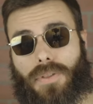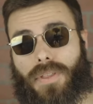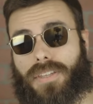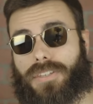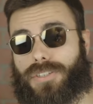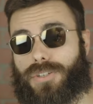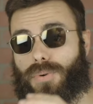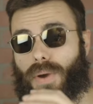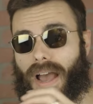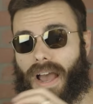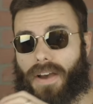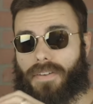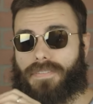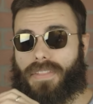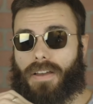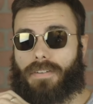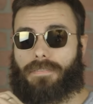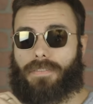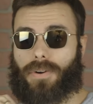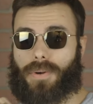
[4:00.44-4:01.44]
though they do have
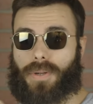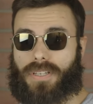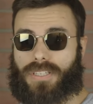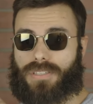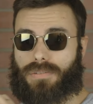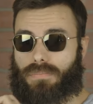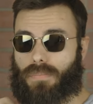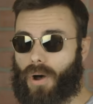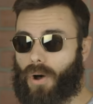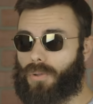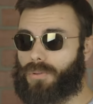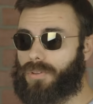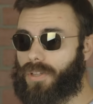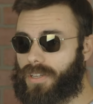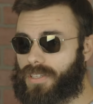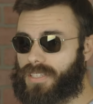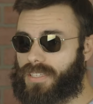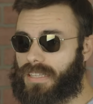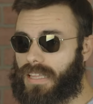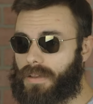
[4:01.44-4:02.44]
that very small
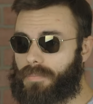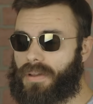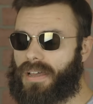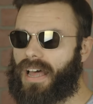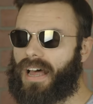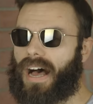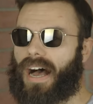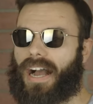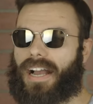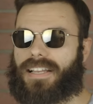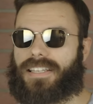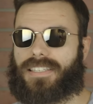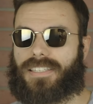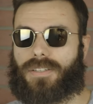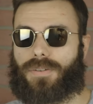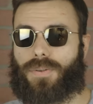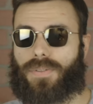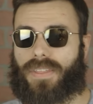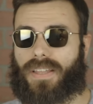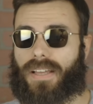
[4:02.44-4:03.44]
look to them, I
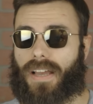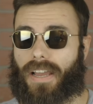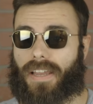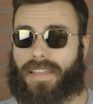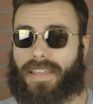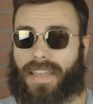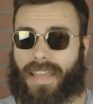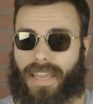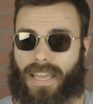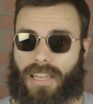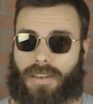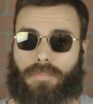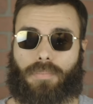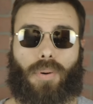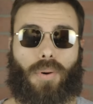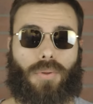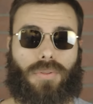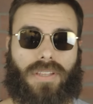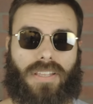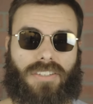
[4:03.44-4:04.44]
still think I can
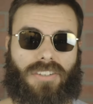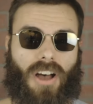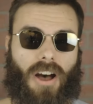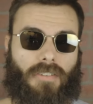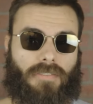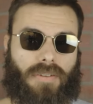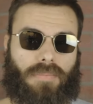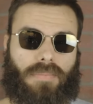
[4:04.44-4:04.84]
pull these off.